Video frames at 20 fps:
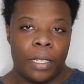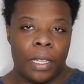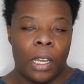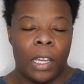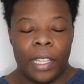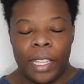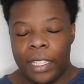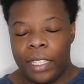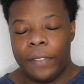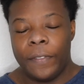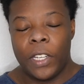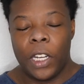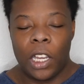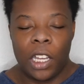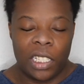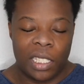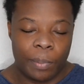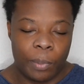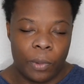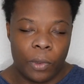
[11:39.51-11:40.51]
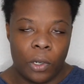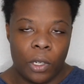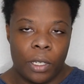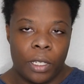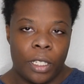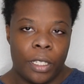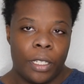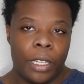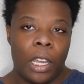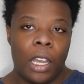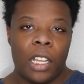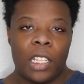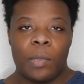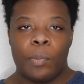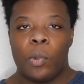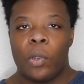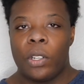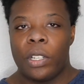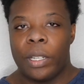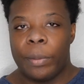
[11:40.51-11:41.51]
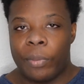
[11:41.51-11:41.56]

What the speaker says: they live in Osborne,